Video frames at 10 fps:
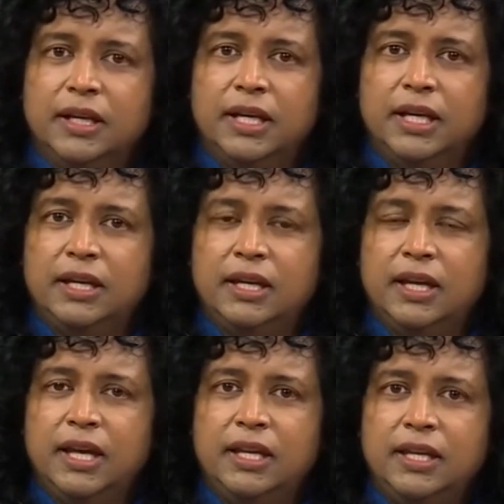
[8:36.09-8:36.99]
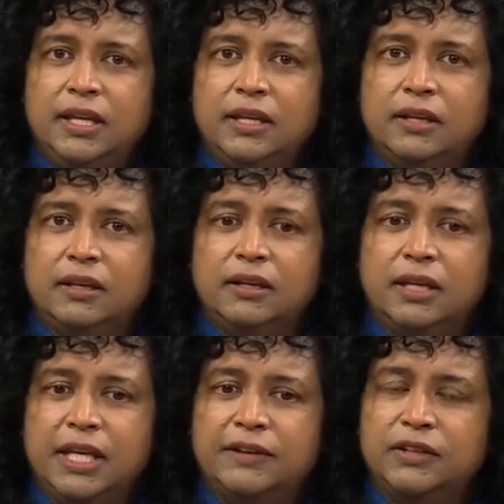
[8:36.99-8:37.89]
in any
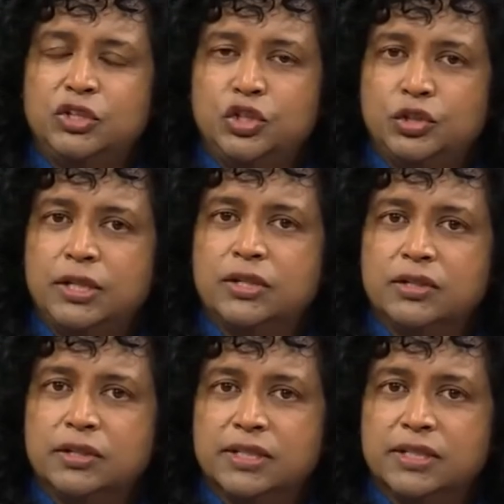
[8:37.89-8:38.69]
given judicial